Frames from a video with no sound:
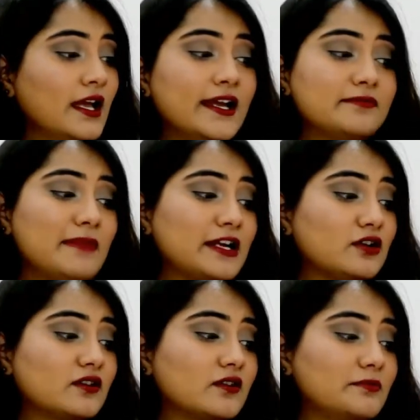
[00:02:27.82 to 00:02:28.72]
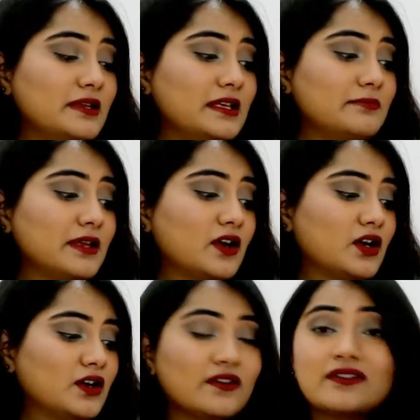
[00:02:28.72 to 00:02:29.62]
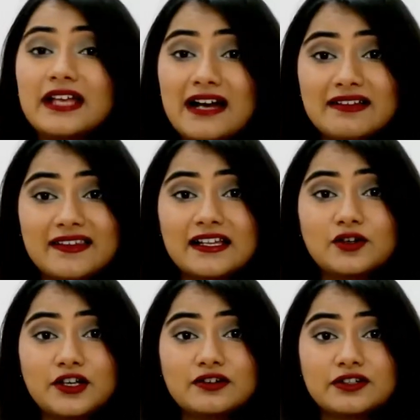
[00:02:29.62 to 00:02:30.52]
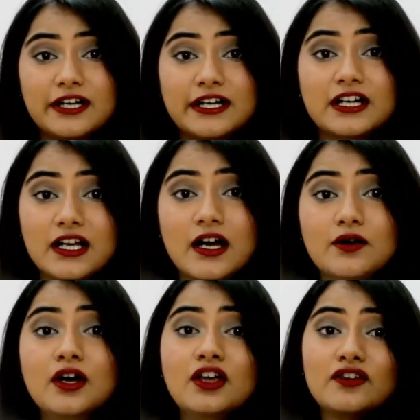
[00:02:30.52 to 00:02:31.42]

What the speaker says: it might also be because they have a sale going on right now.